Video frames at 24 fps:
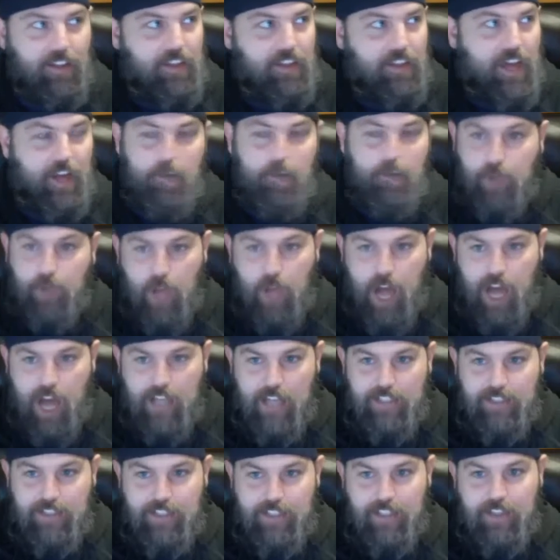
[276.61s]
that
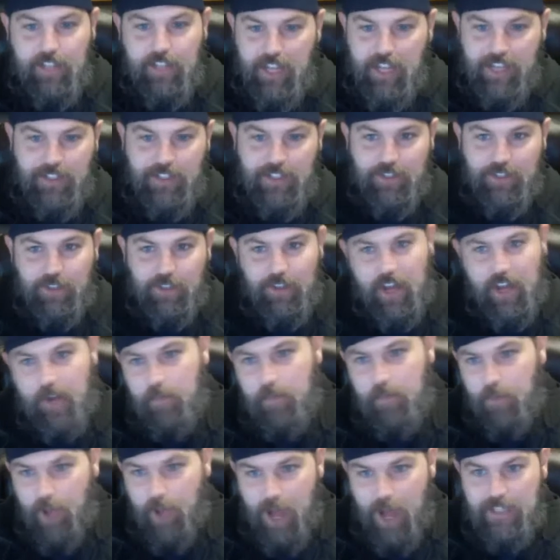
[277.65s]
applies to this or that
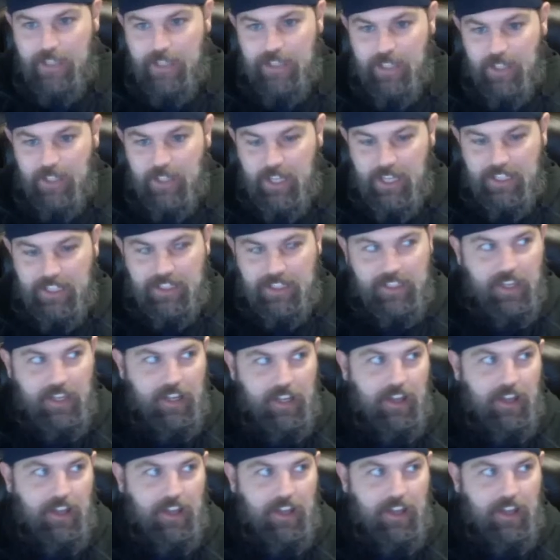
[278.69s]
applies to this.